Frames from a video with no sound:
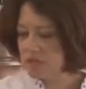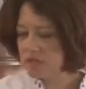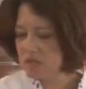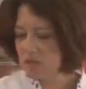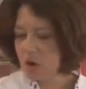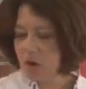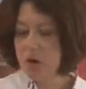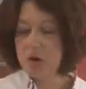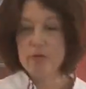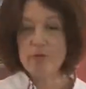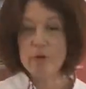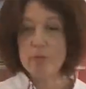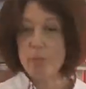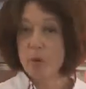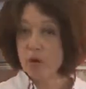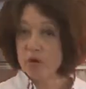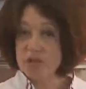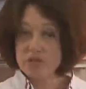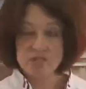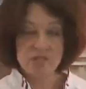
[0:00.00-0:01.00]
that call for
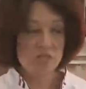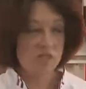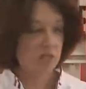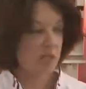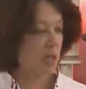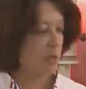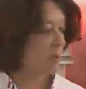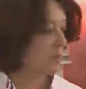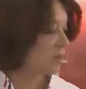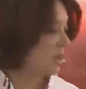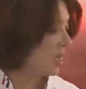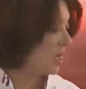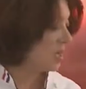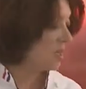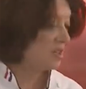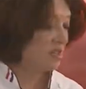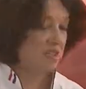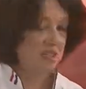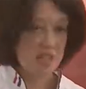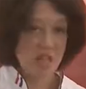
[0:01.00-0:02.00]
parsley stems,
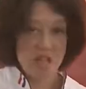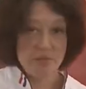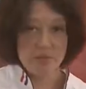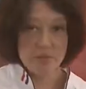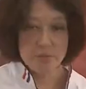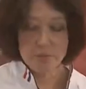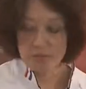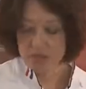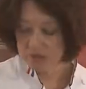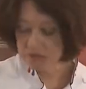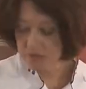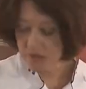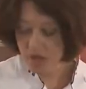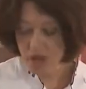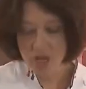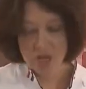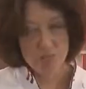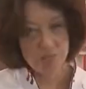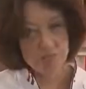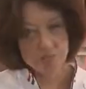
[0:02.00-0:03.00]
Save them. If
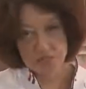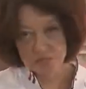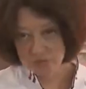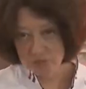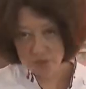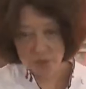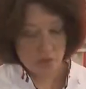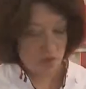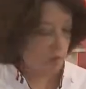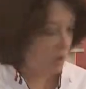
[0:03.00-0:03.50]
not, you